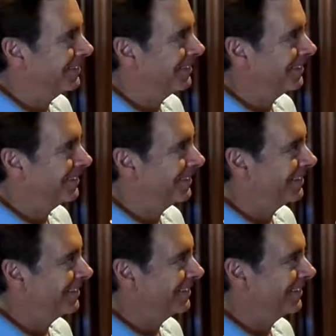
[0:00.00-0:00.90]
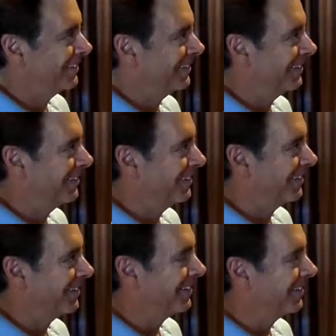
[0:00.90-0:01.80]

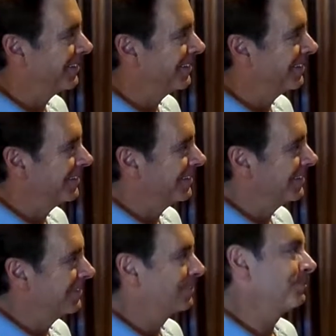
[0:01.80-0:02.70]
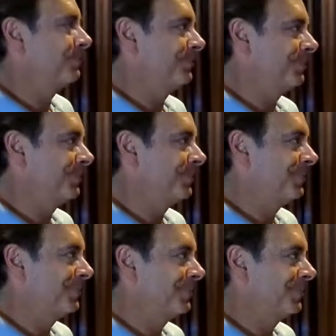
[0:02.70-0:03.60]

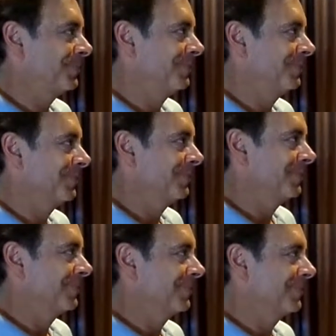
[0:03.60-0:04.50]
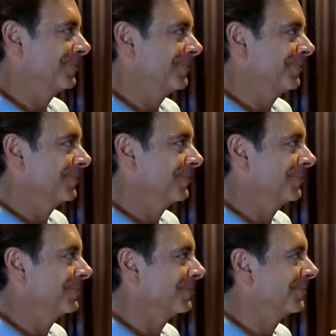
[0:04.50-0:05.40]

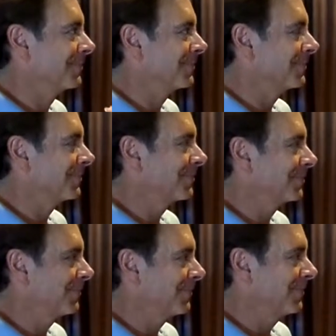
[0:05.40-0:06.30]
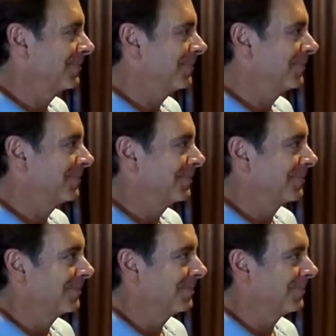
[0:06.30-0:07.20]

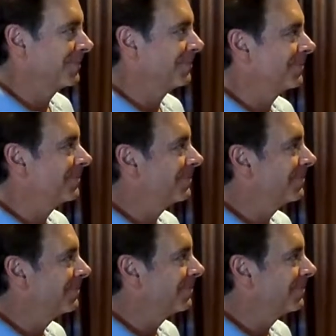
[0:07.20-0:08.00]
(silent)